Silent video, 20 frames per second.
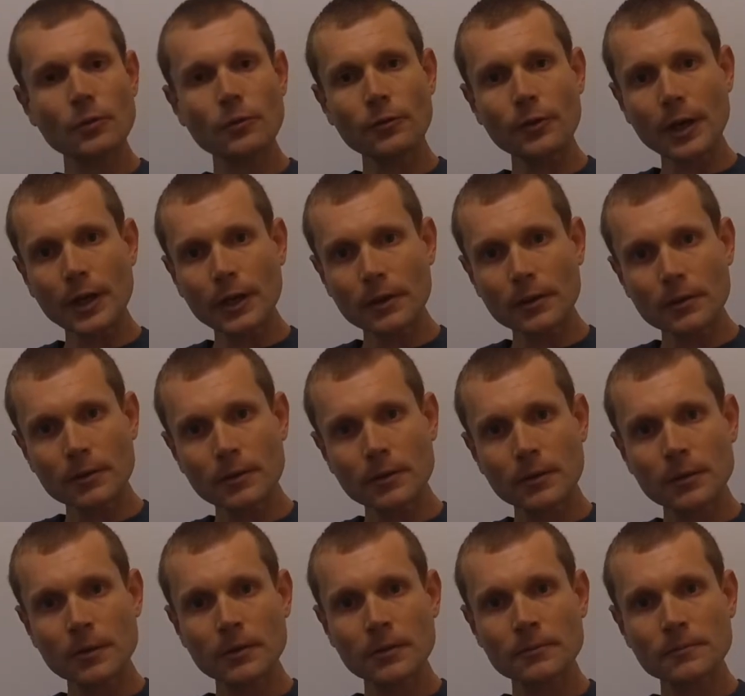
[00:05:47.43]
fail.
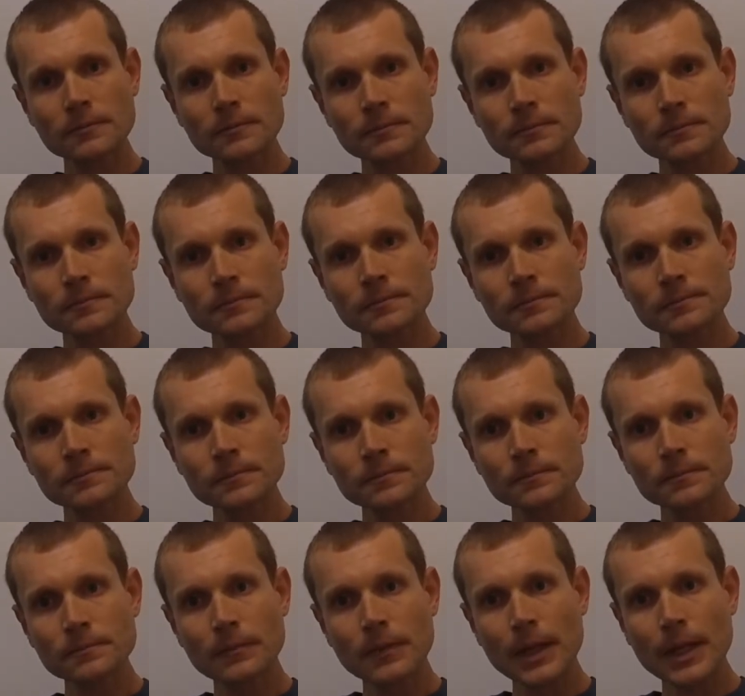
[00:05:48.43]

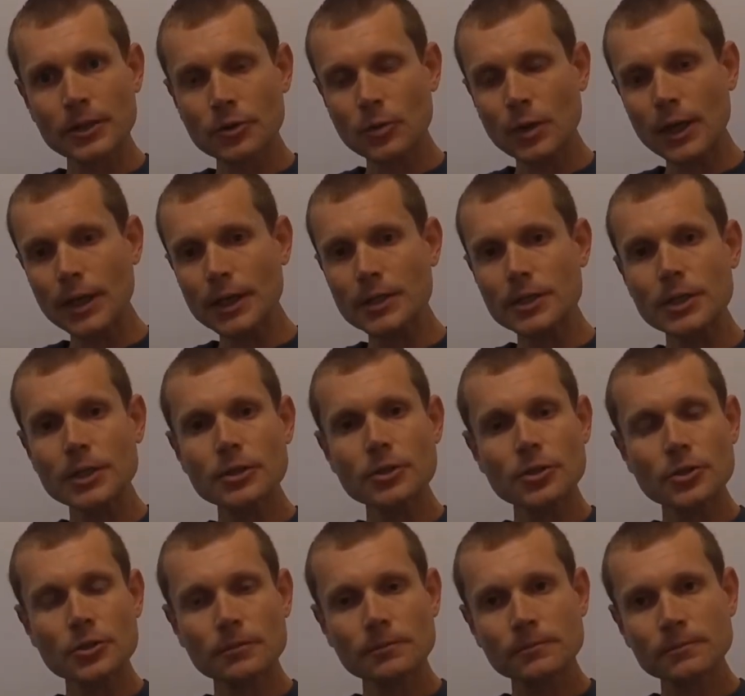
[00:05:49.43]
That's why I
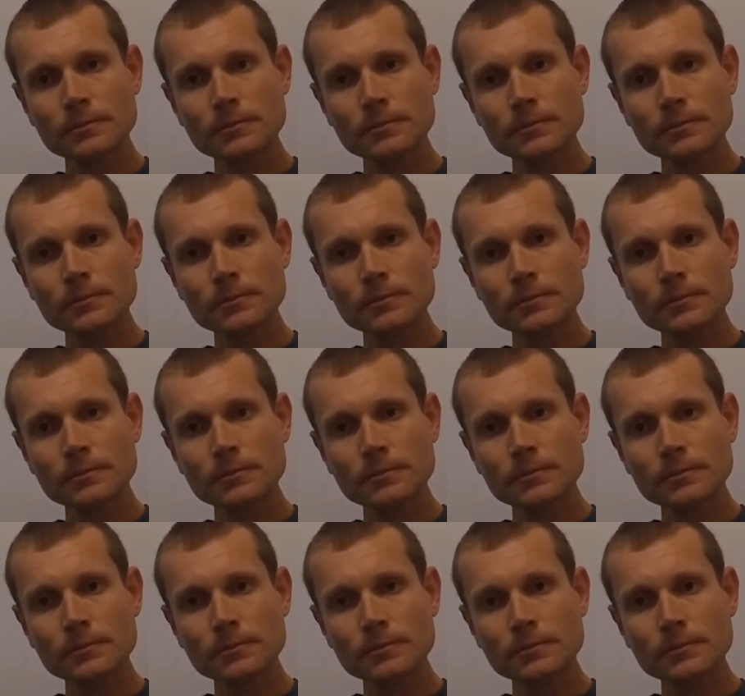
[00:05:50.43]
teach.